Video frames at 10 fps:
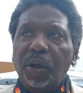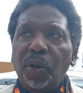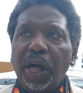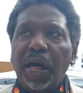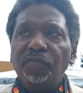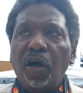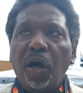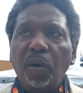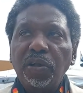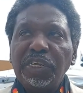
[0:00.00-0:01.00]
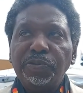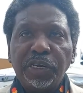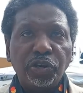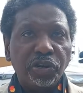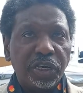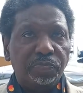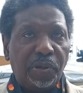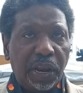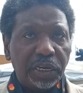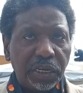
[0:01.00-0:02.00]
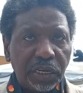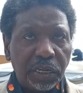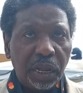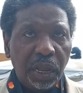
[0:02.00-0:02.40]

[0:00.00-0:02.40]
Well, I've always been interested in politics.